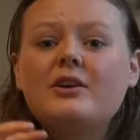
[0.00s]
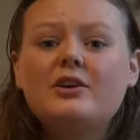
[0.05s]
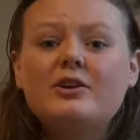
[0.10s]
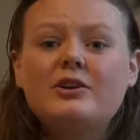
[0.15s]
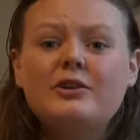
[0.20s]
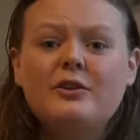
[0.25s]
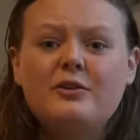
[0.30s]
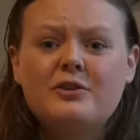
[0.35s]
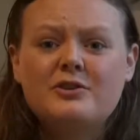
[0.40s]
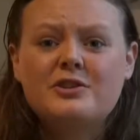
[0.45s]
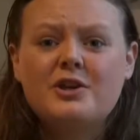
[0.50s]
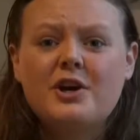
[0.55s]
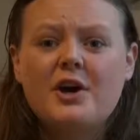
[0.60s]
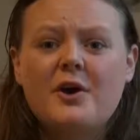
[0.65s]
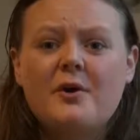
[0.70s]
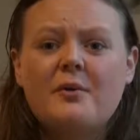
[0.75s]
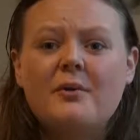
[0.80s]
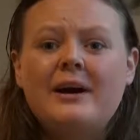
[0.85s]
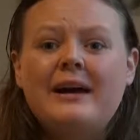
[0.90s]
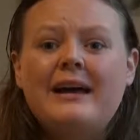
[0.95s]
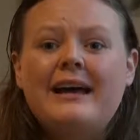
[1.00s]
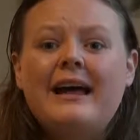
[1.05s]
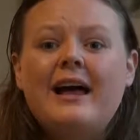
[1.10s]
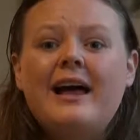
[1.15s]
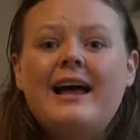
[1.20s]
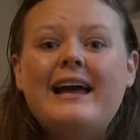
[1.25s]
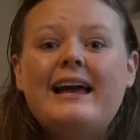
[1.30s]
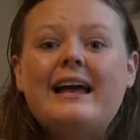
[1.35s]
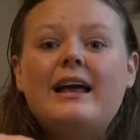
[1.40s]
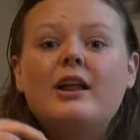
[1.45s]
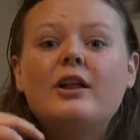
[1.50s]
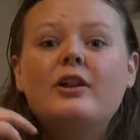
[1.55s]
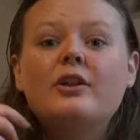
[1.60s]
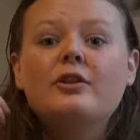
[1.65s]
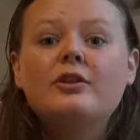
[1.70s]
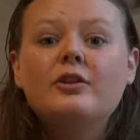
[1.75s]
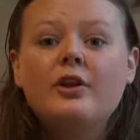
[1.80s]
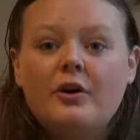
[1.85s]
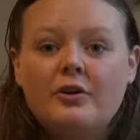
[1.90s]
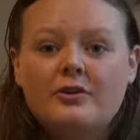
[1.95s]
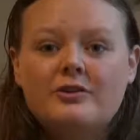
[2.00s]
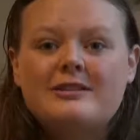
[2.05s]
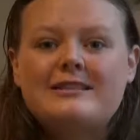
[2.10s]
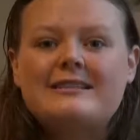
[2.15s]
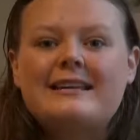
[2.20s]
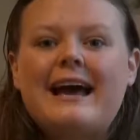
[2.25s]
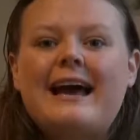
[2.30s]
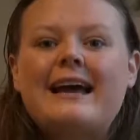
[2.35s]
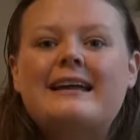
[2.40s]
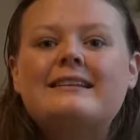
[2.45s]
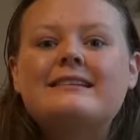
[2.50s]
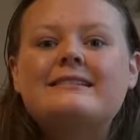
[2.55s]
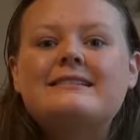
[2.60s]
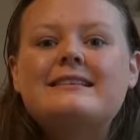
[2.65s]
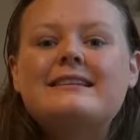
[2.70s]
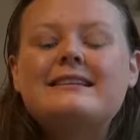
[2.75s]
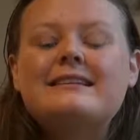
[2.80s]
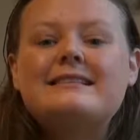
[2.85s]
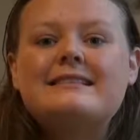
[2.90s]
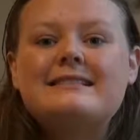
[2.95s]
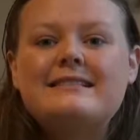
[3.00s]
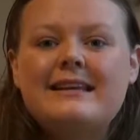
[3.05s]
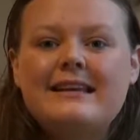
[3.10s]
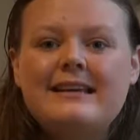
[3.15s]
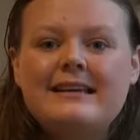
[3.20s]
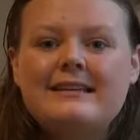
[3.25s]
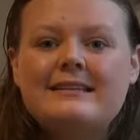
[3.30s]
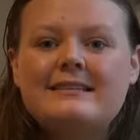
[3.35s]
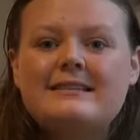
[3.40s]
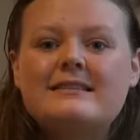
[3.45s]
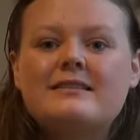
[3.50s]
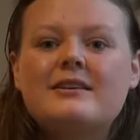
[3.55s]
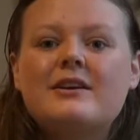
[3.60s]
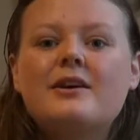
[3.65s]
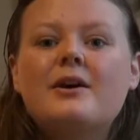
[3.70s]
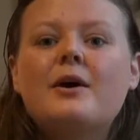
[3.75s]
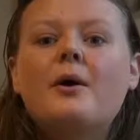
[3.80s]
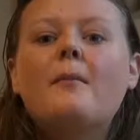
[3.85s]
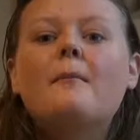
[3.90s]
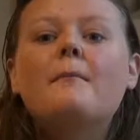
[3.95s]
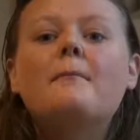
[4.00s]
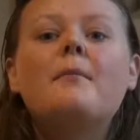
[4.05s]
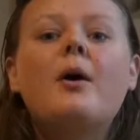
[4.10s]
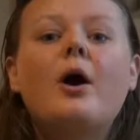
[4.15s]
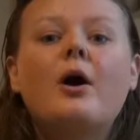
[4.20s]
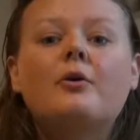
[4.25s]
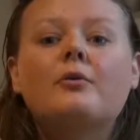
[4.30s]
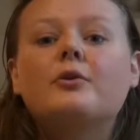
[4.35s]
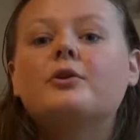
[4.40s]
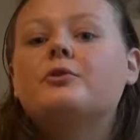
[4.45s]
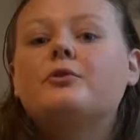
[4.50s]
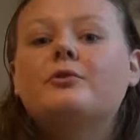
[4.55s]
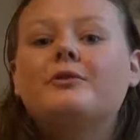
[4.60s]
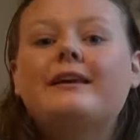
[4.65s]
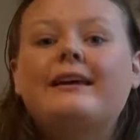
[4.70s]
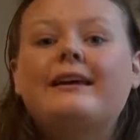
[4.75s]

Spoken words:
Claudio looks and sees Margaret, who